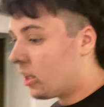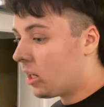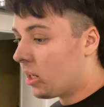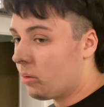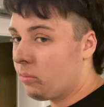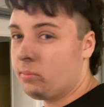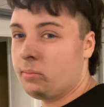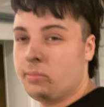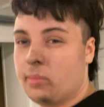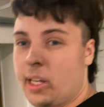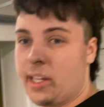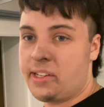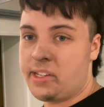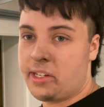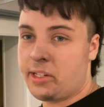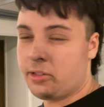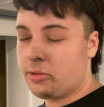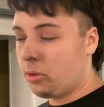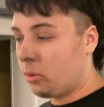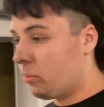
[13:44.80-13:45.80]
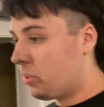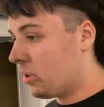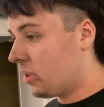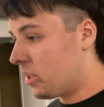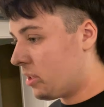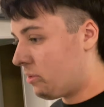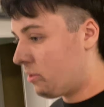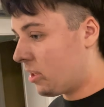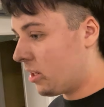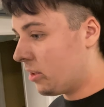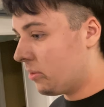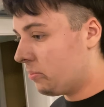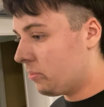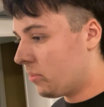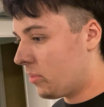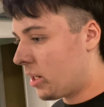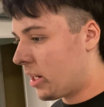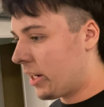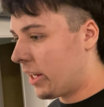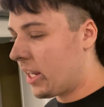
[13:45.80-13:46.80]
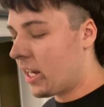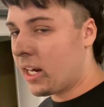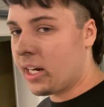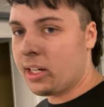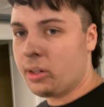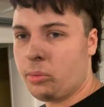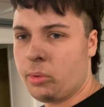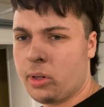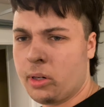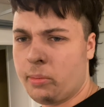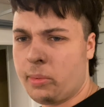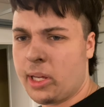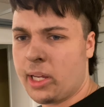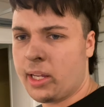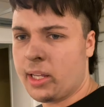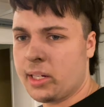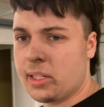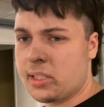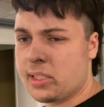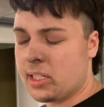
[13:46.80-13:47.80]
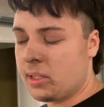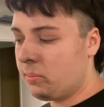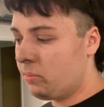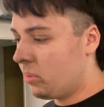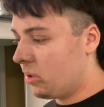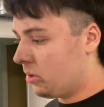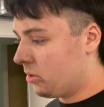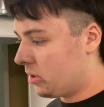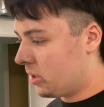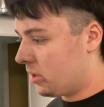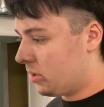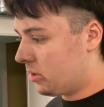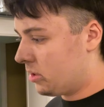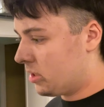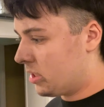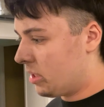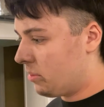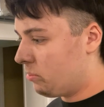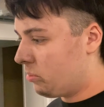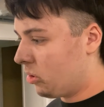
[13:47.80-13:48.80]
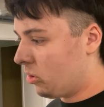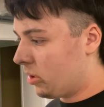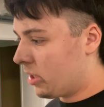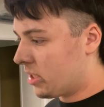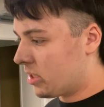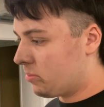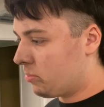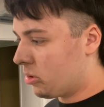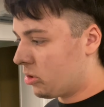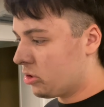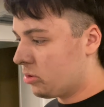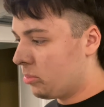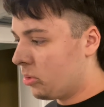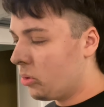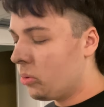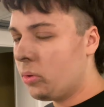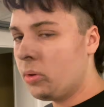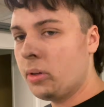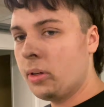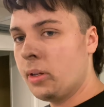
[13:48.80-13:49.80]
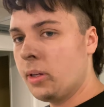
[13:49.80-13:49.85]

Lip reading: I'm engine swapping this thing, I kind of want to make it as simple as possible.